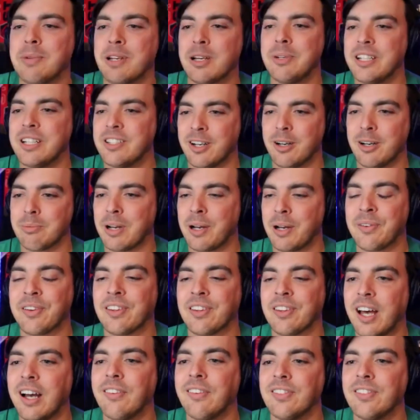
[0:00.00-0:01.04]
Pijo probably
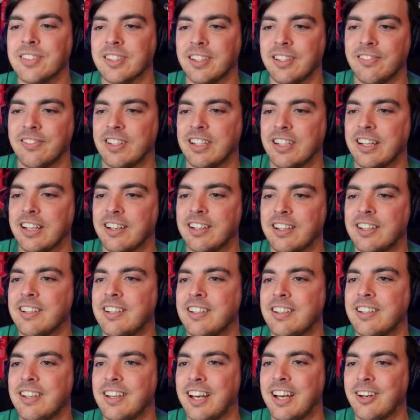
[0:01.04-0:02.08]
loves living here.
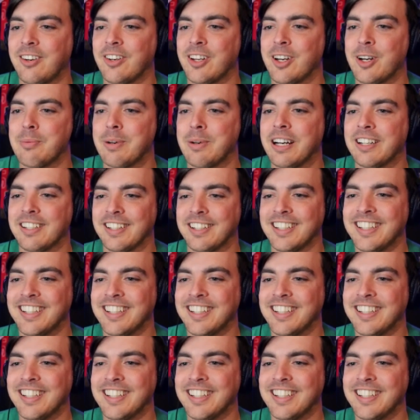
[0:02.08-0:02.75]
Yeah.